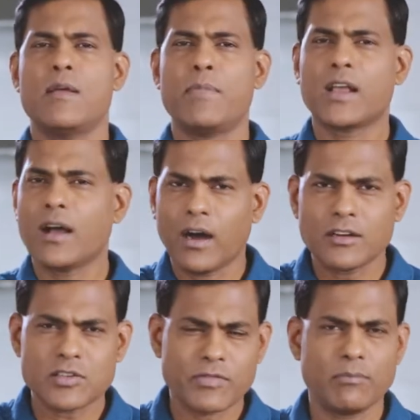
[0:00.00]

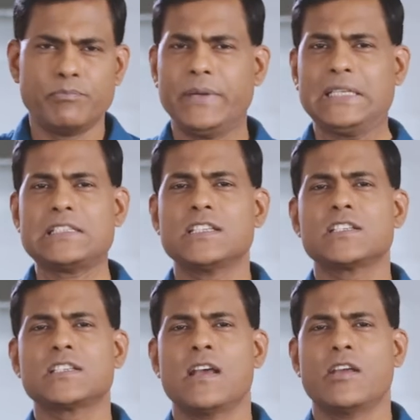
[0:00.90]
because of your
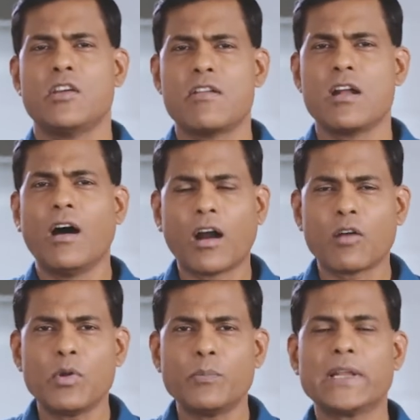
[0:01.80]
business, you're in a
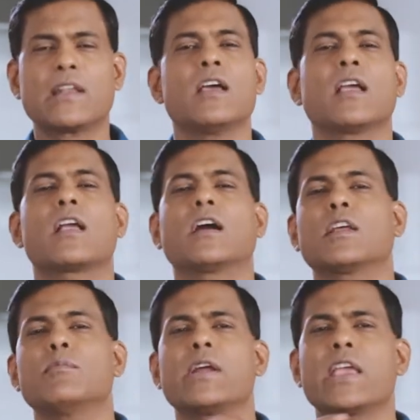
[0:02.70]
horrible pit, God
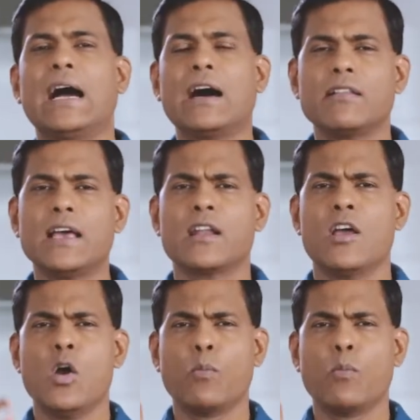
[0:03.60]
can bring you out of that,